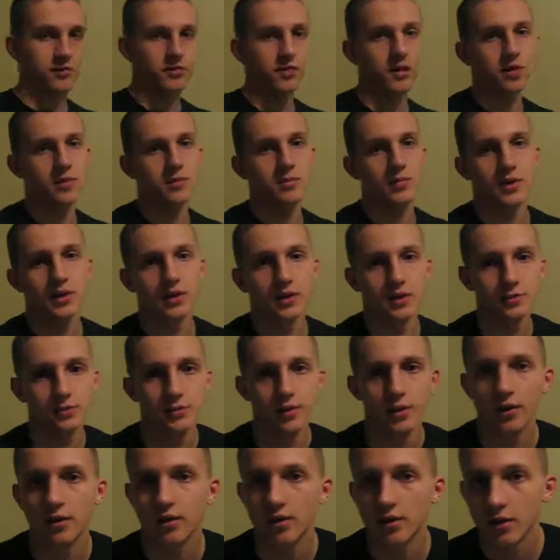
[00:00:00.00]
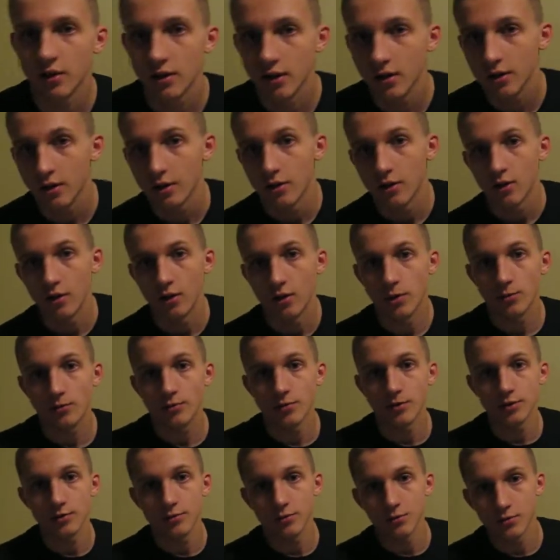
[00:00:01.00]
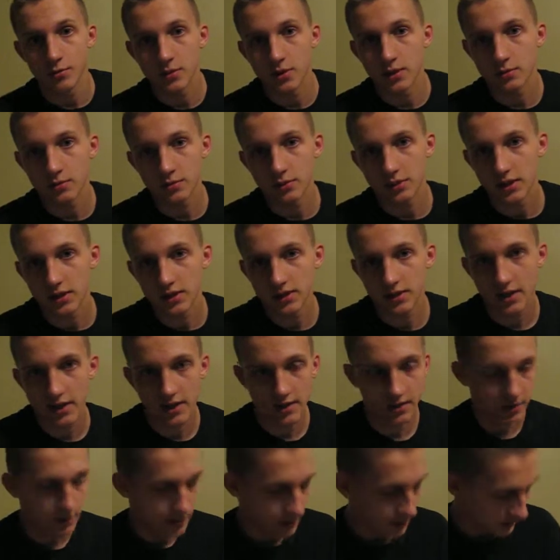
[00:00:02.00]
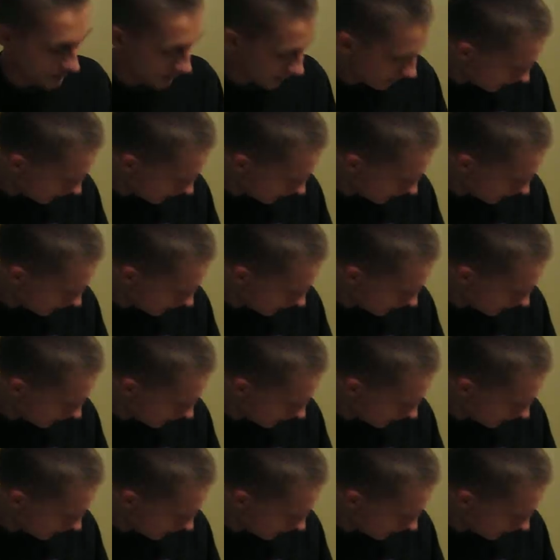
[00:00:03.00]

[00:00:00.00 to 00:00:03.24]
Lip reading: fire bending, but hopefully we'll be able to get that done.